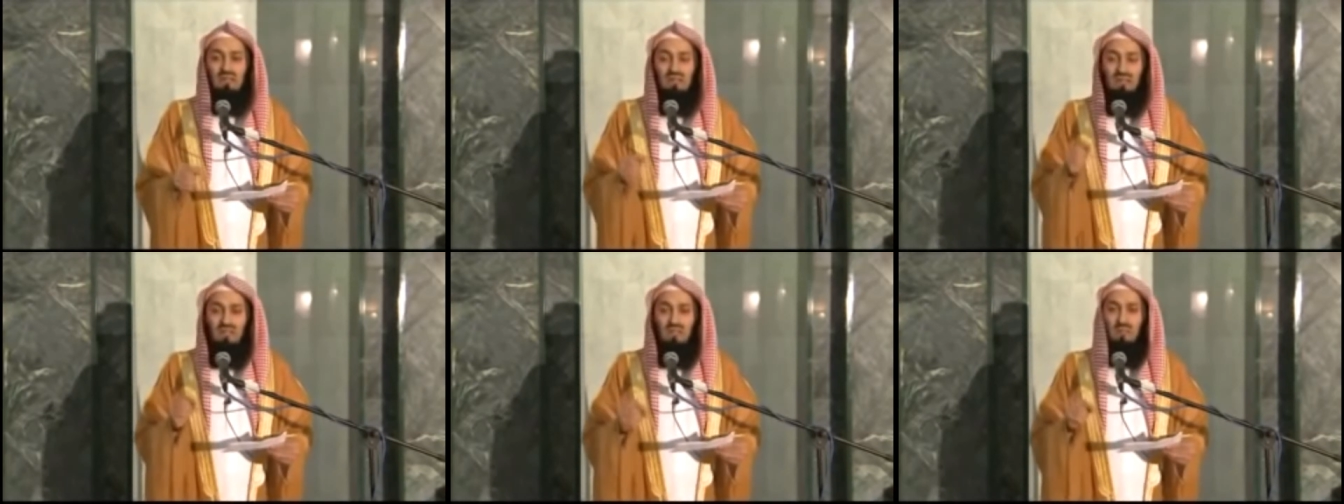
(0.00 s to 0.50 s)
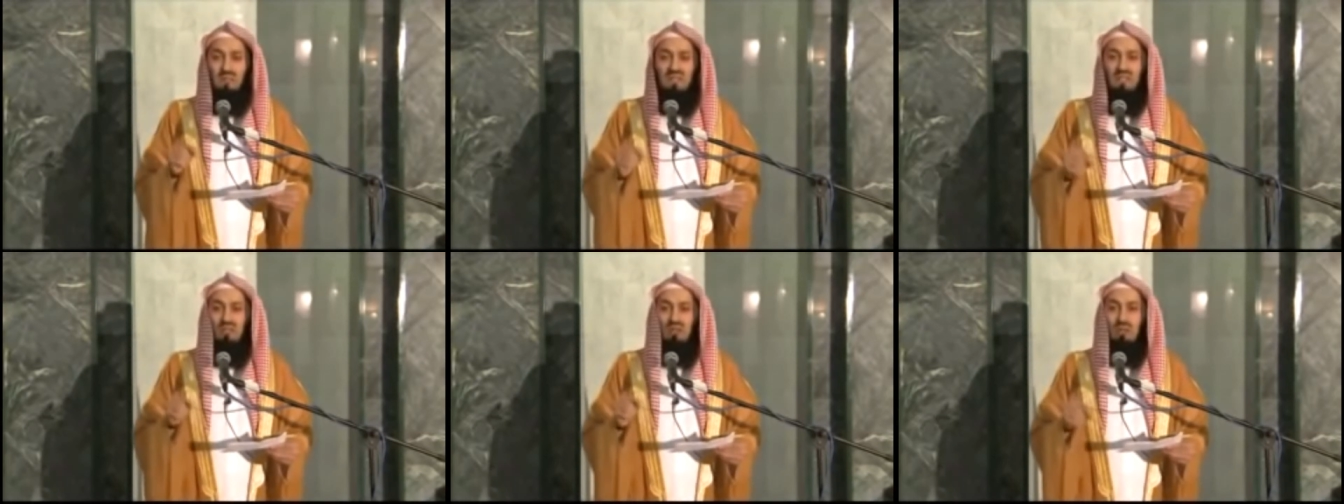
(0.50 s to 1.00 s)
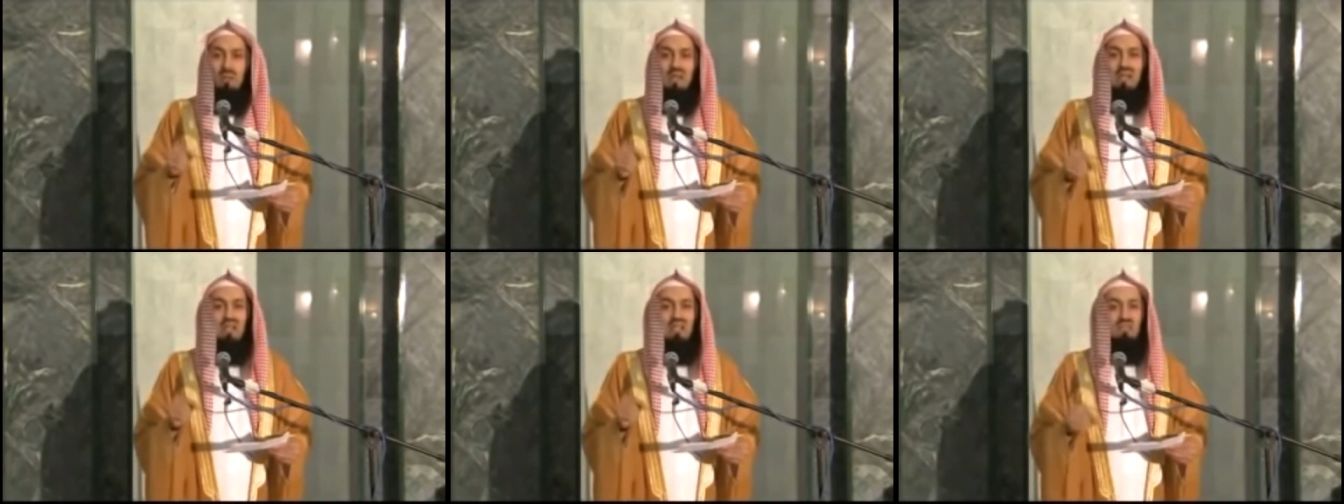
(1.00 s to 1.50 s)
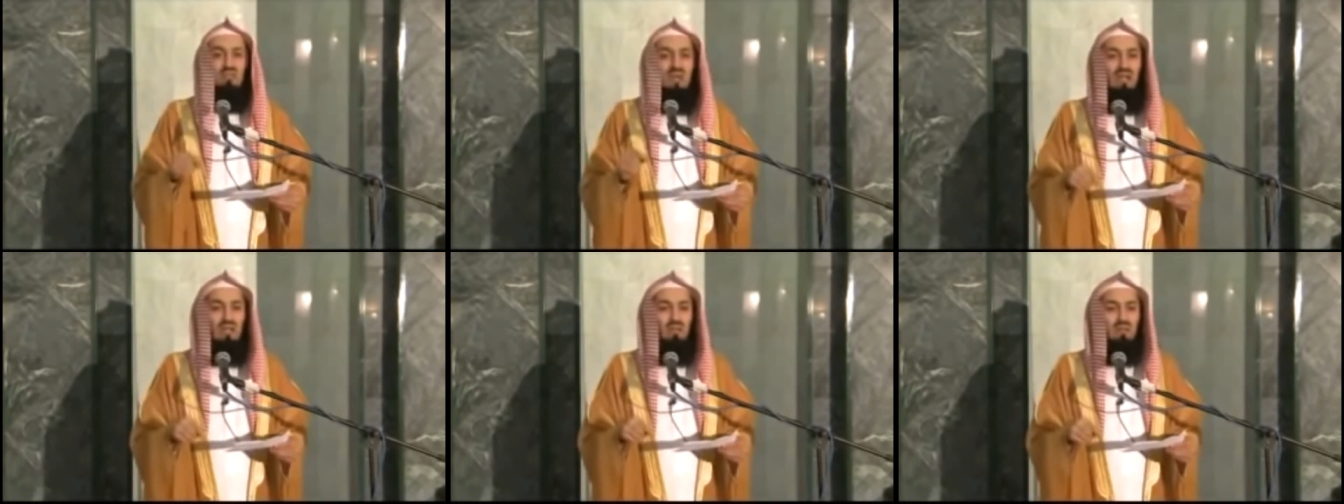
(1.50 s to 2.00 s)
in this particular battle as
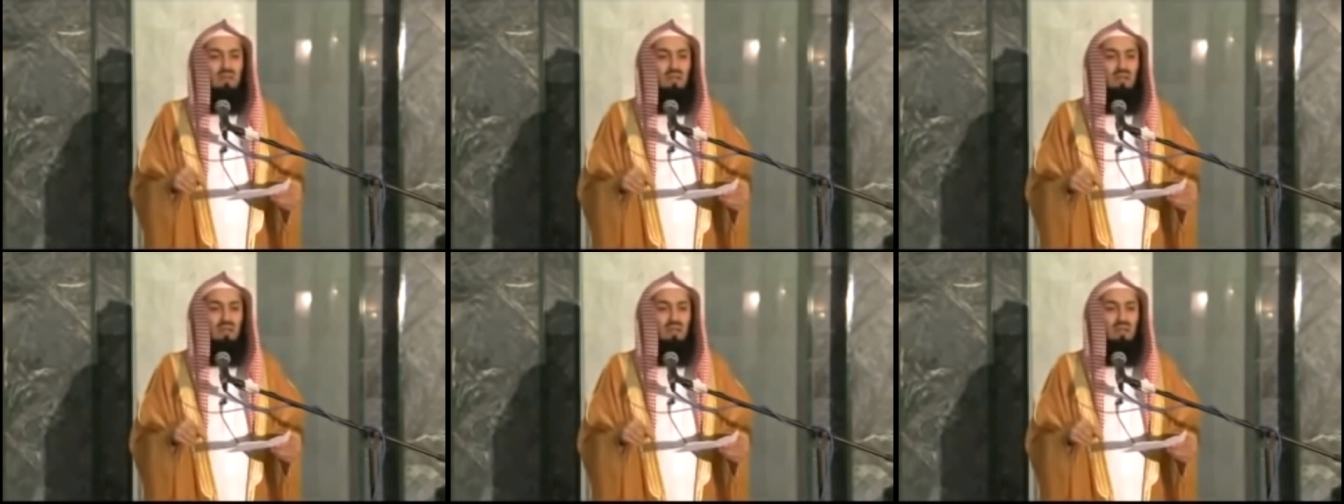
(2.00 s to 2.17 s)
well.